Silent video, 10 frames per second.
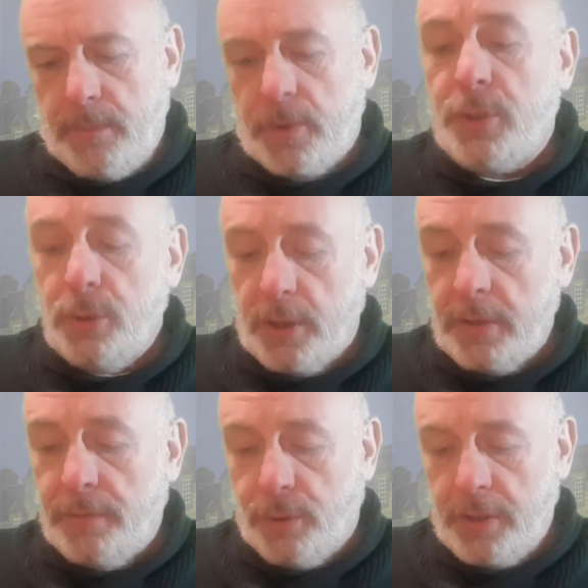
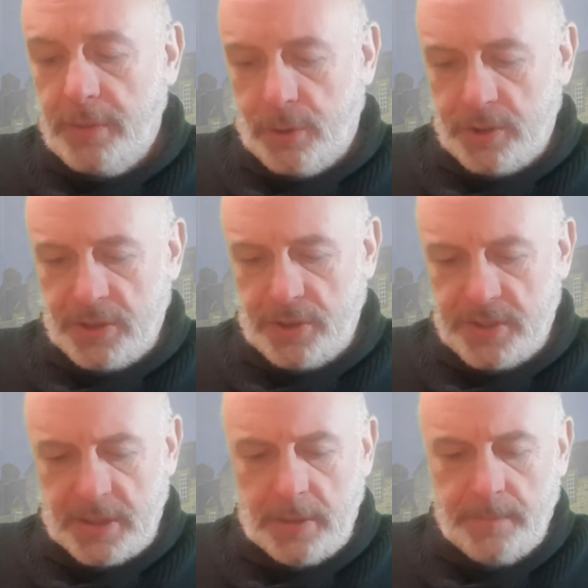240 volts I should
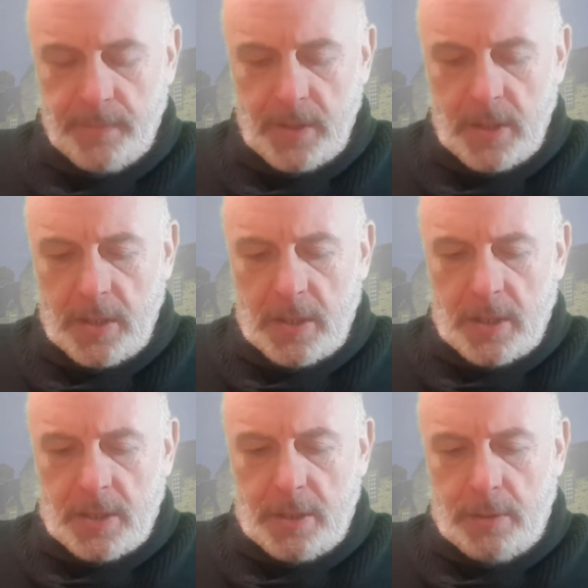say.
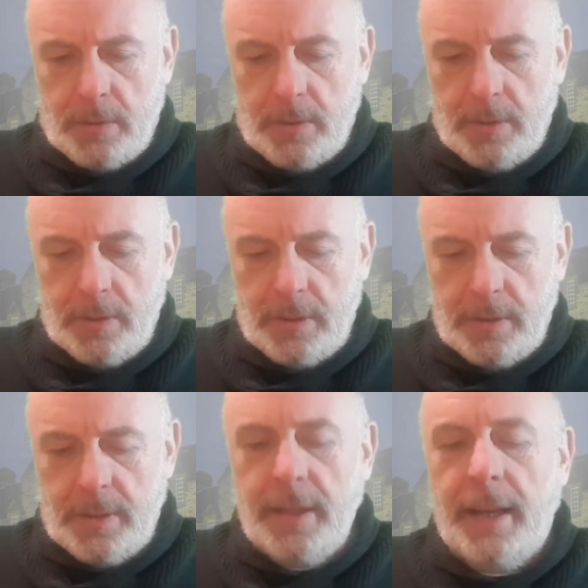Now,
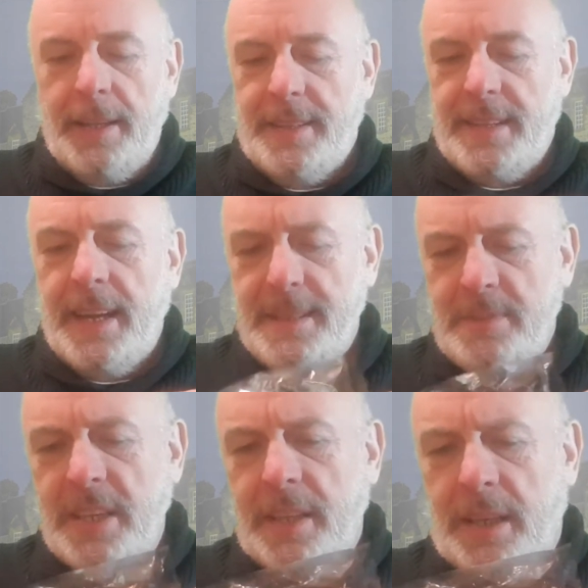as I'm
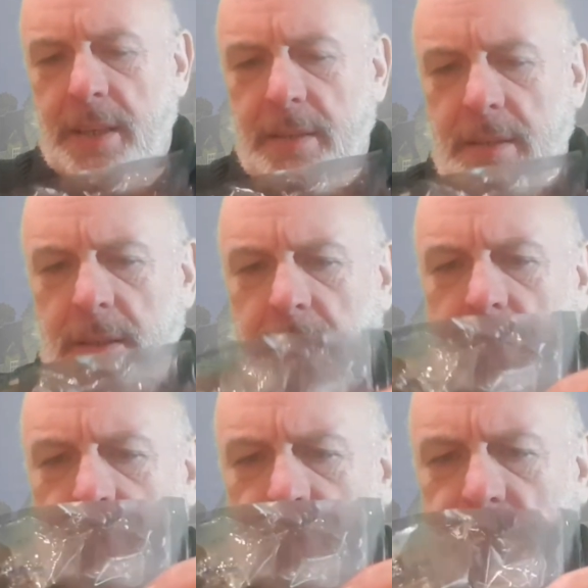saying that,
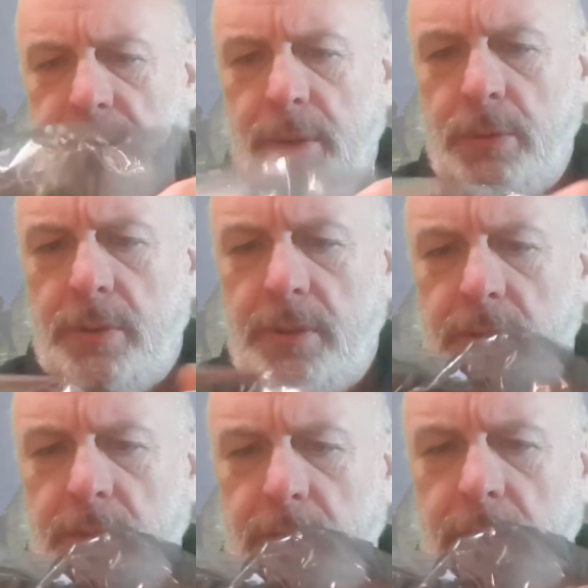I've just found
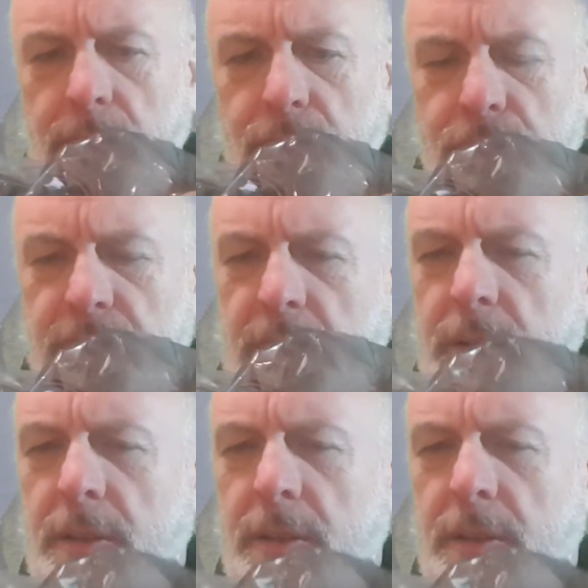the reducer.